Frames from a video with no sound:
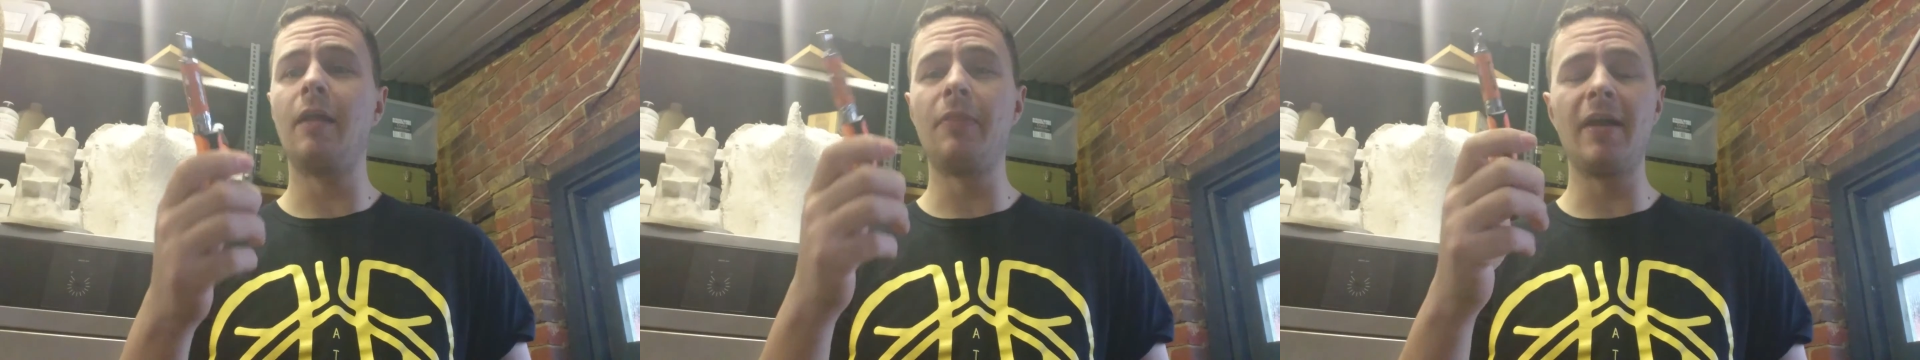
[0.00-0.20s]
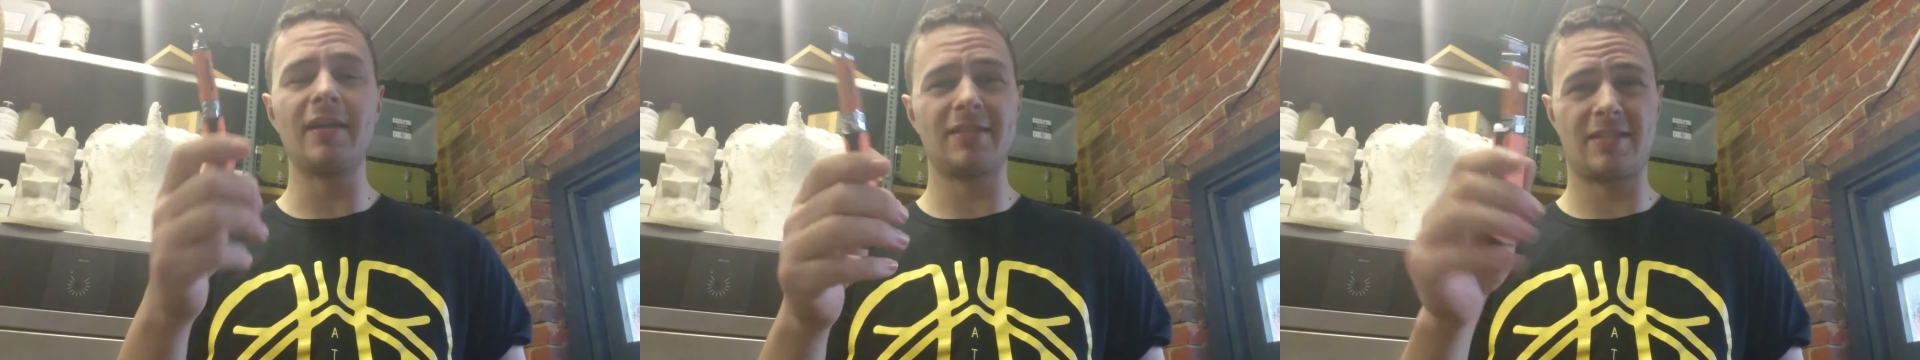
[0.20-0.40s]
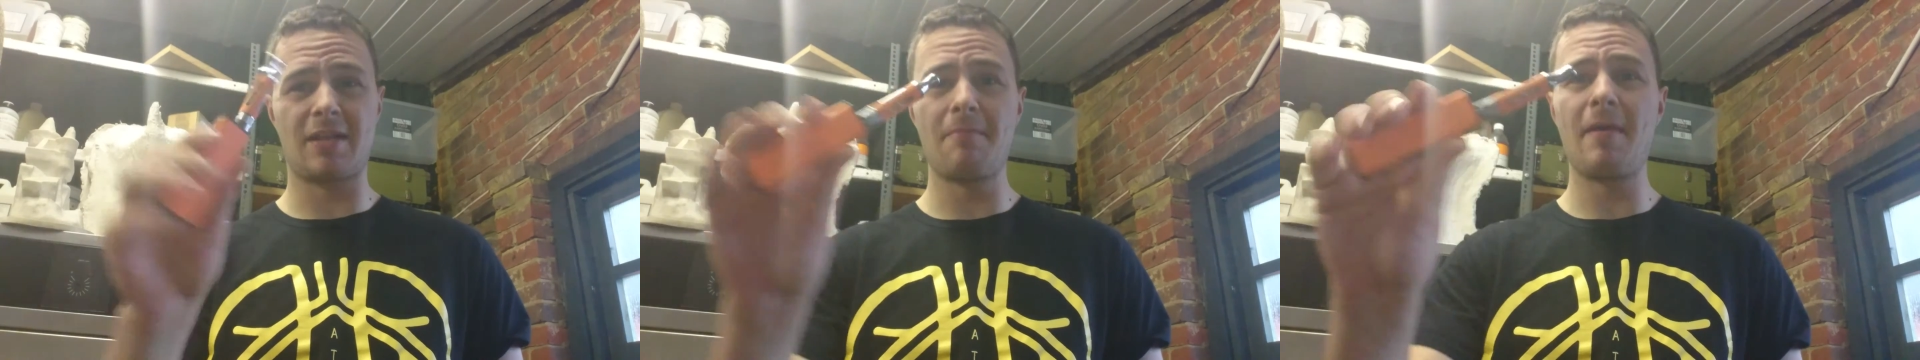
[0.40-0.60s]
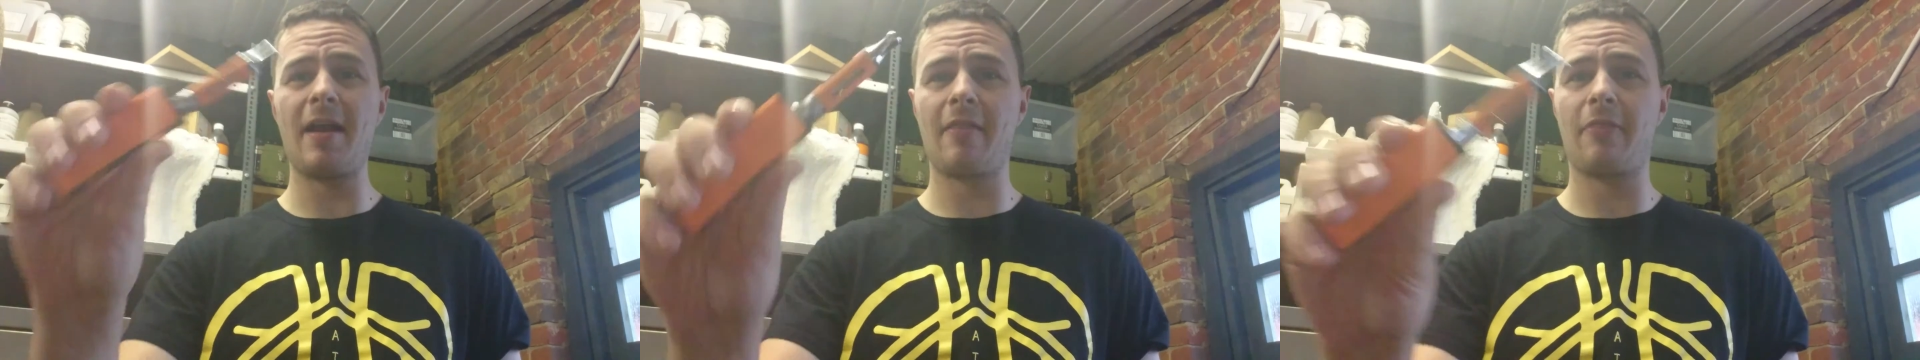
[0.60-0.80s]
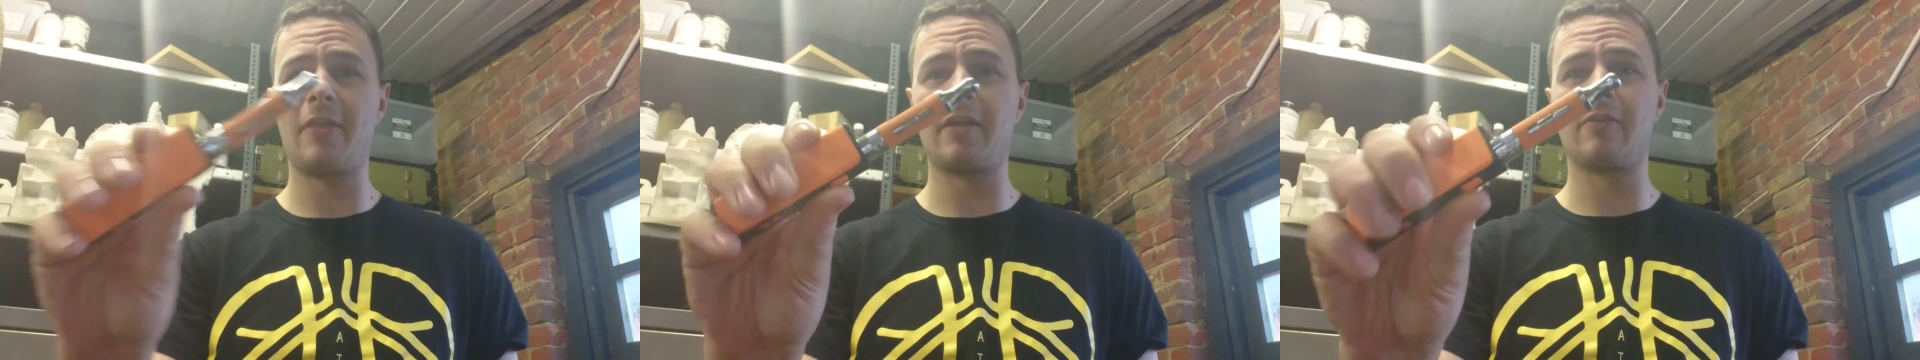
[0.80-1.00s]
That is the
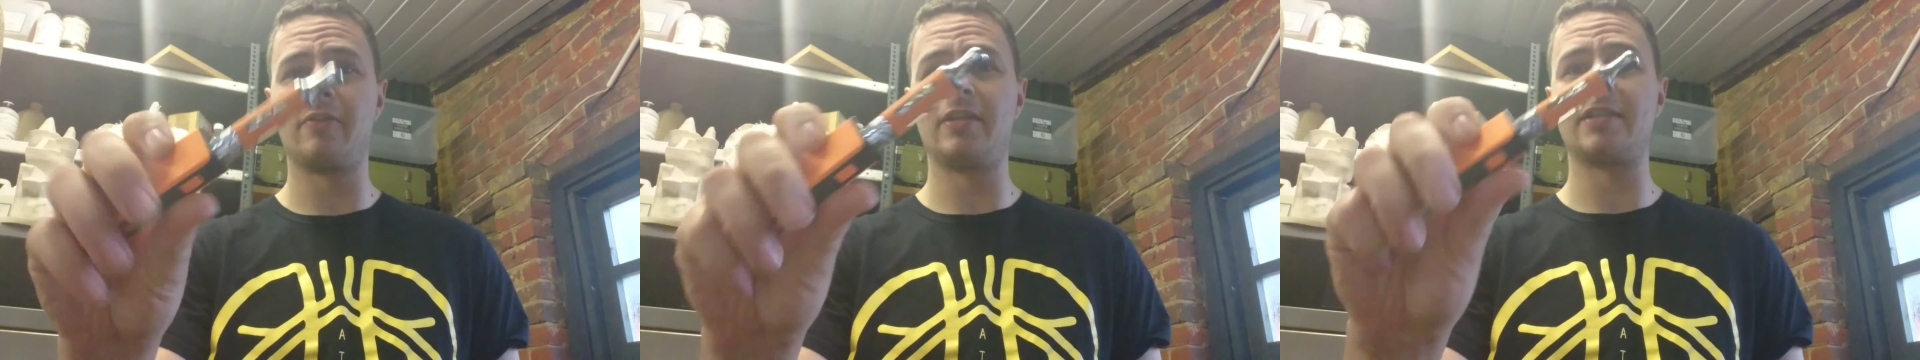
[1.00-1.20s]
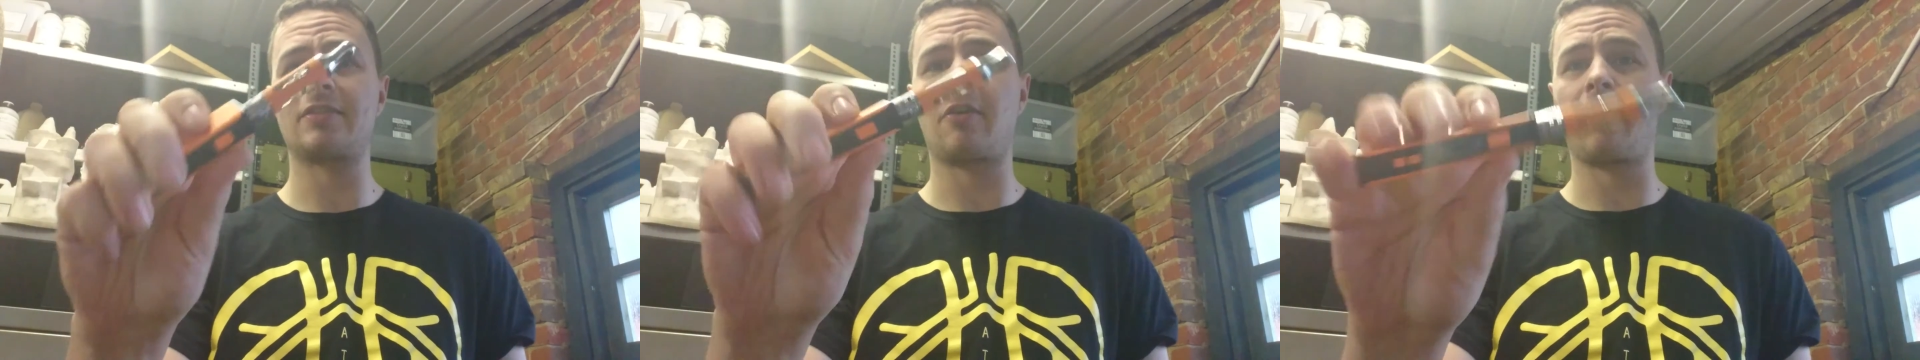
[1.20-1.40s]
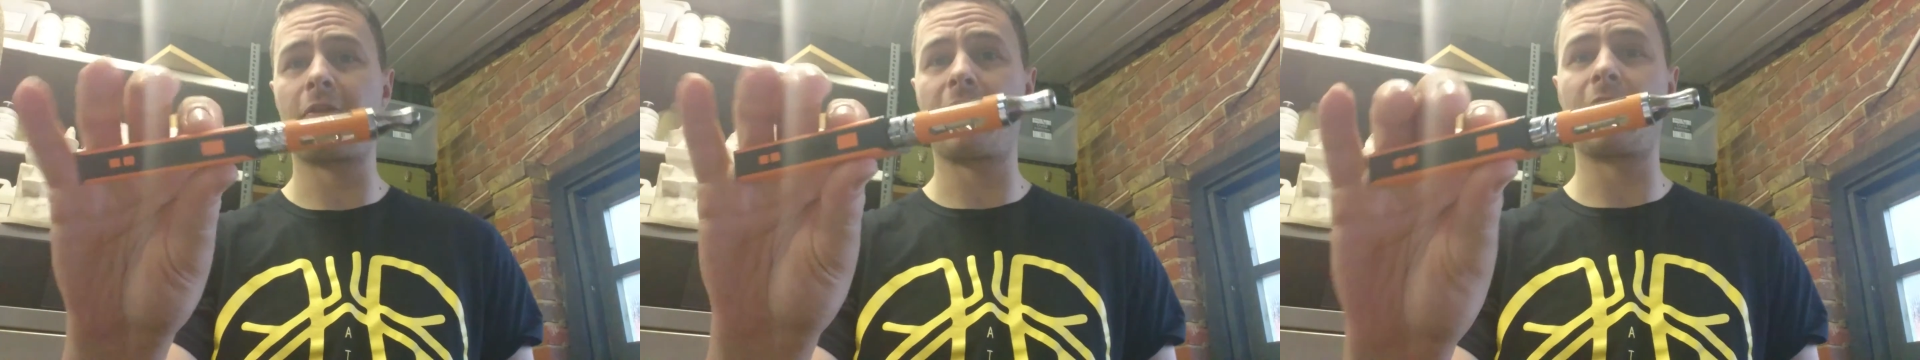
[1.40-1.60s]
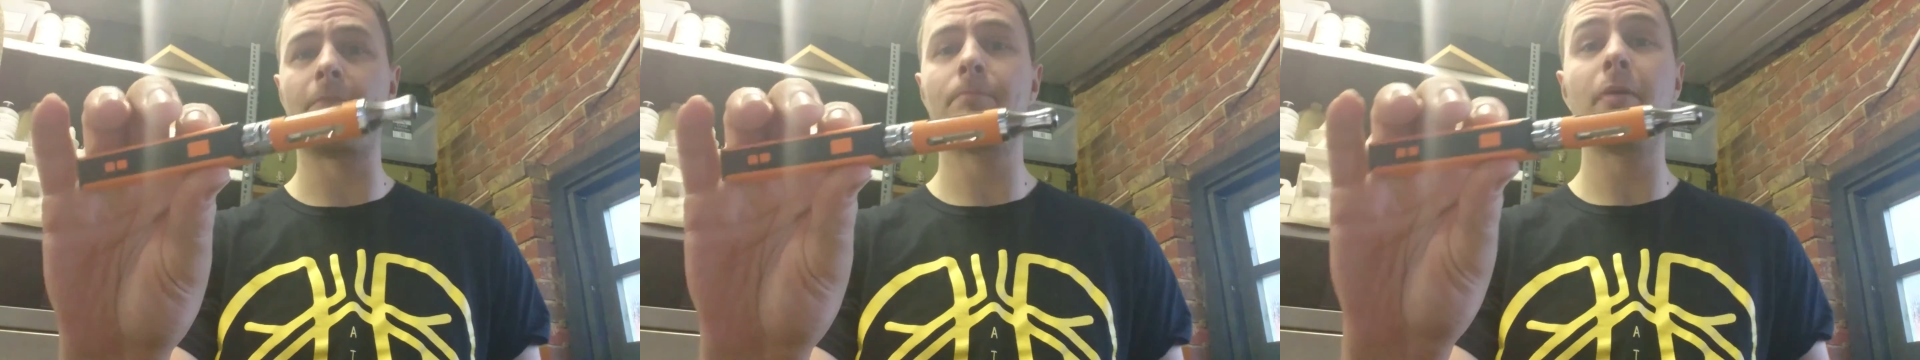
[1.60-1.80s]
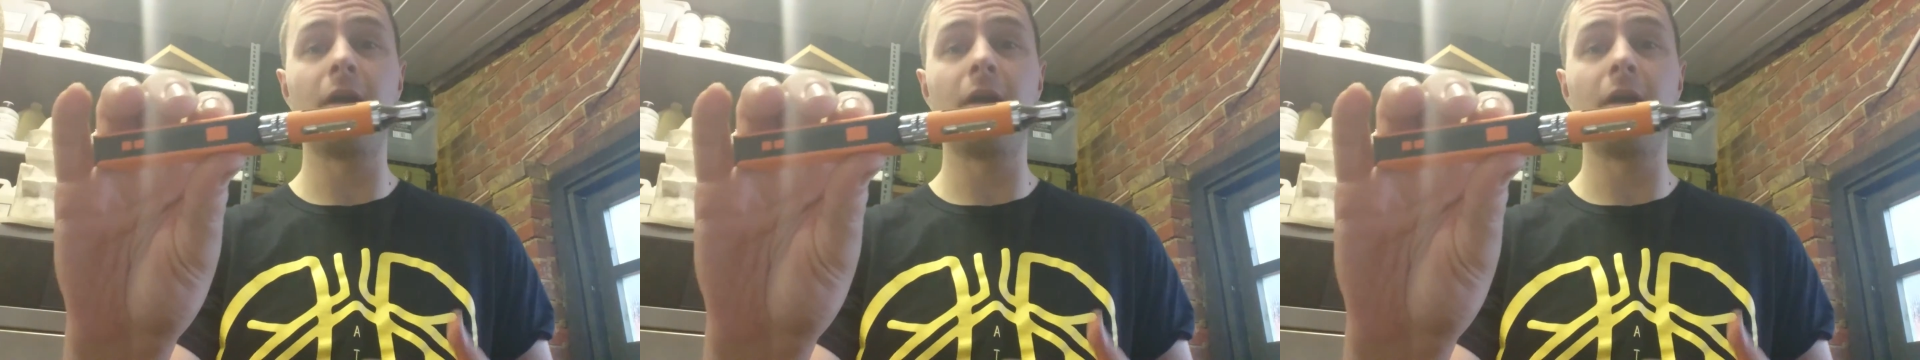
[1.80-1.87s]
main thing on this, I think,